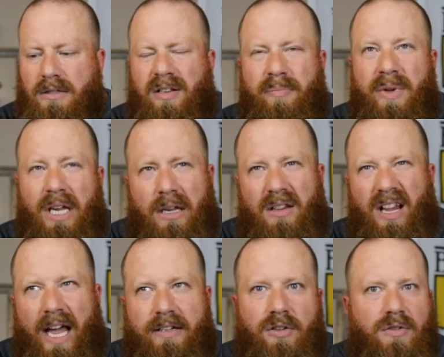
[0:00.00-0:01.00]
To me,
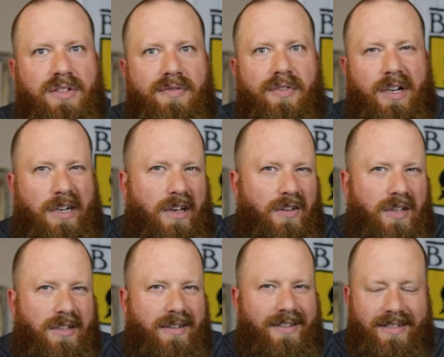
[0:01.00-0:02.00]
lactose and
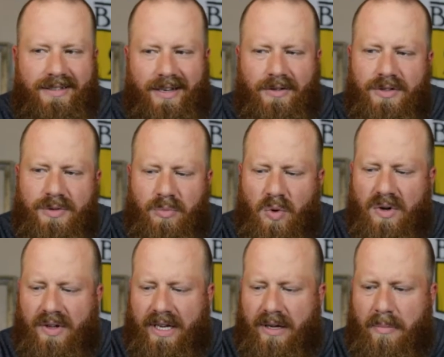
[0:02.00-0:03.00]
vanilla, this sounds
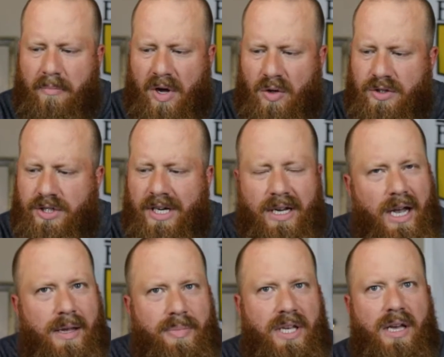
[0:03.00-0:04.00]
more like a milkshake
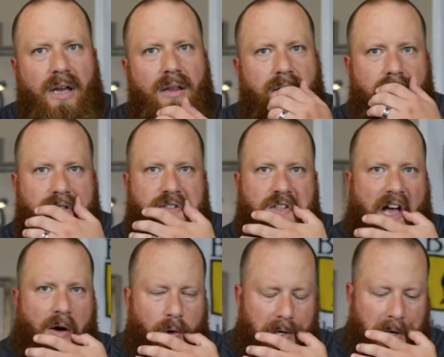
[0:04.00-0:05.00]
I P A than a
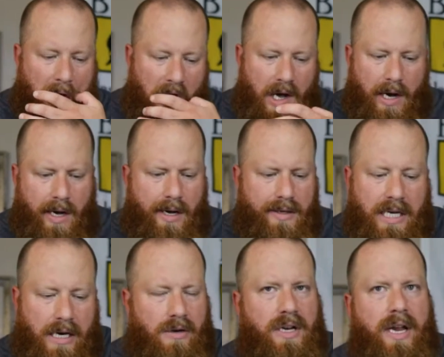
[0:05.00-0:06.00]
sour. Uh,
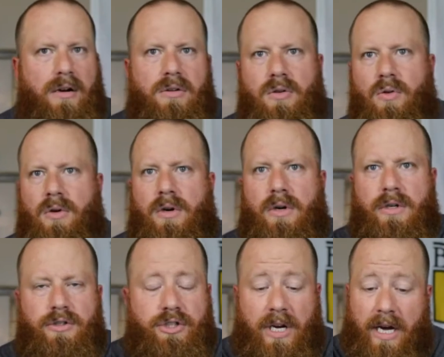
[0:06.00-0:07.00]
Cara Cara
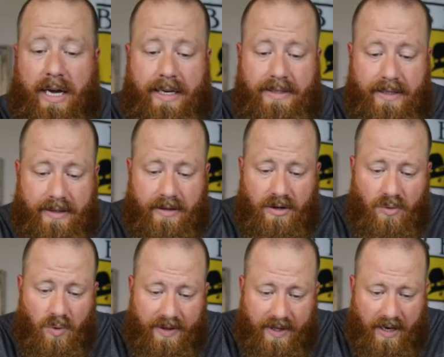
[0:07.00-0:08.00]
orange, I didn't know
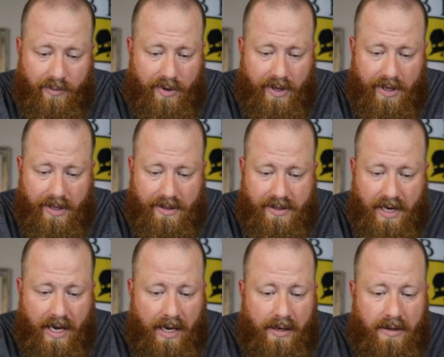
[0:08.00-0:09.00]
what that was.